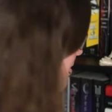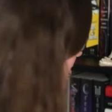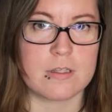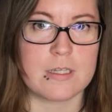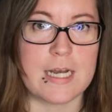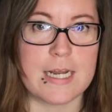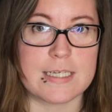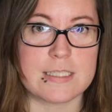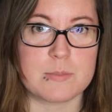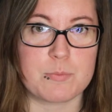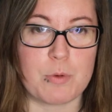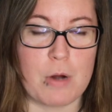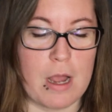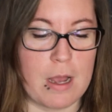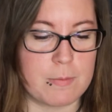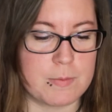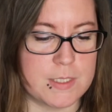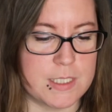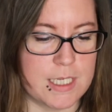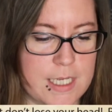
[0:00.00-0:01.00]
The next
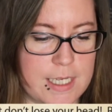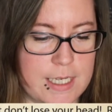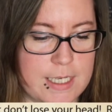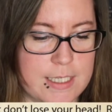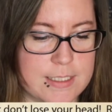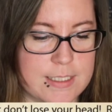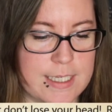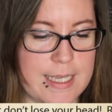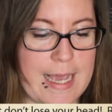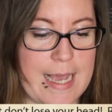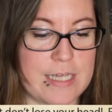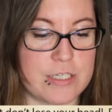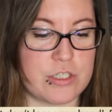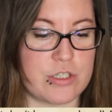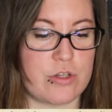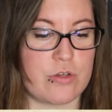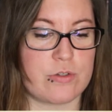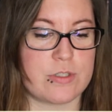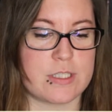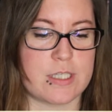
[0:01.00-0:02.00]
prompt is
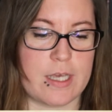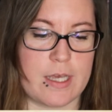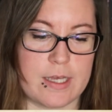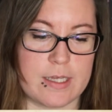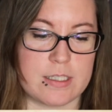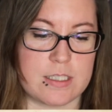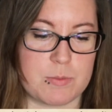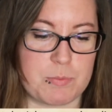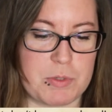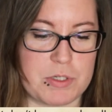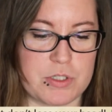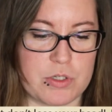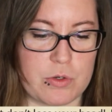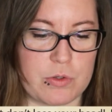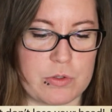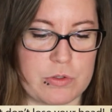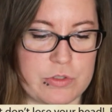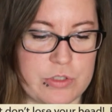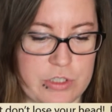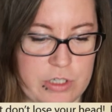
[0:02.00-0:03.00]
Catch Those Kids, but
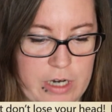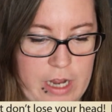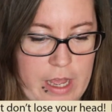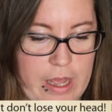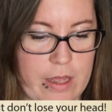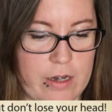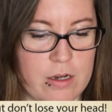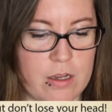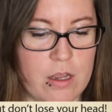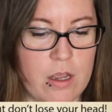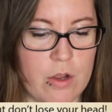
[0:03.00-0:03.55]
don't lose your head.